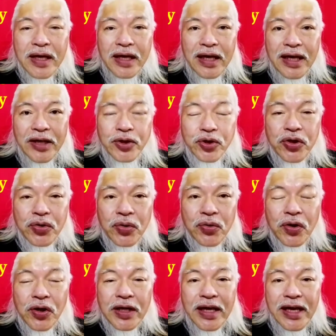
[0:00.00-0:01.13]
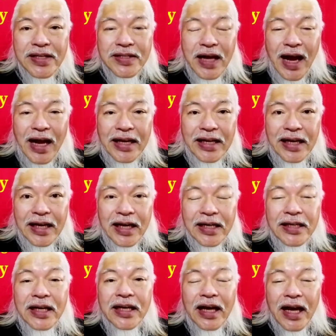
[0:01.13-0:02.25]
He drew his idea
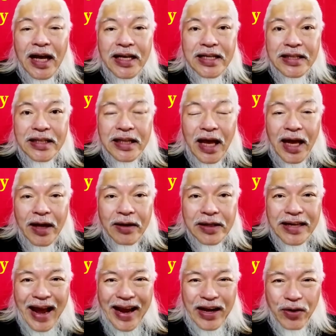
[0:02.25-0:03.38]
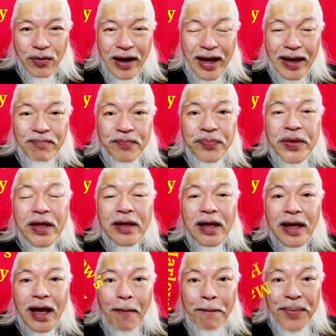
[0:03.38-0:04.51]
in a diagram,
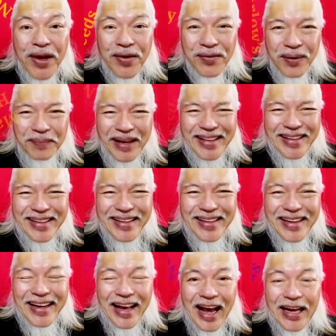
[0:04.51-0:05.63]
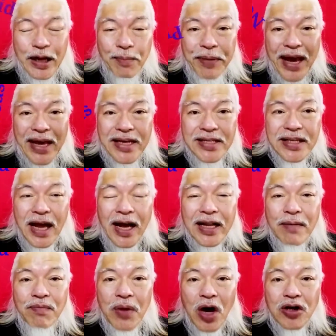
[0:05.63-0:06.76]
a pyramid. At the base are
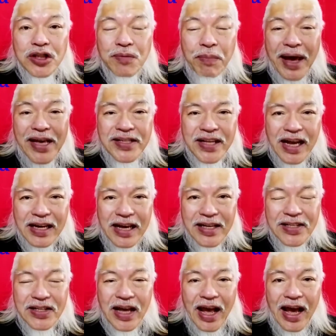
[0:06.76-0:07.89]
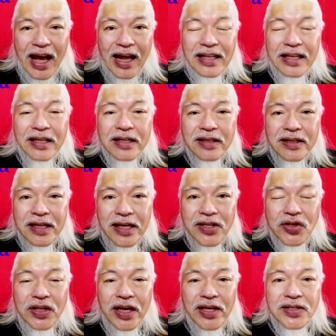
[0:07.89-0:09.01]
the most basic needs, and
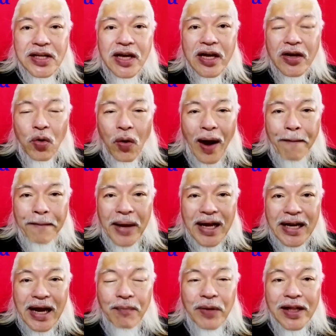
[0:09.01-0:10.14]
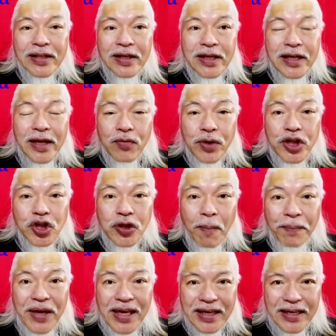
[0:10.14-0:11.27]
these needs go up and up until they reach the
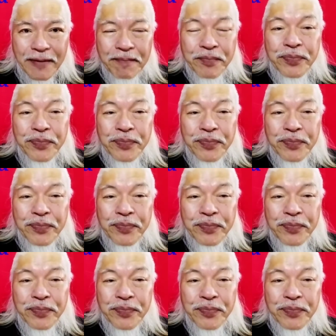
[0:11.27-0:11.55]
peak.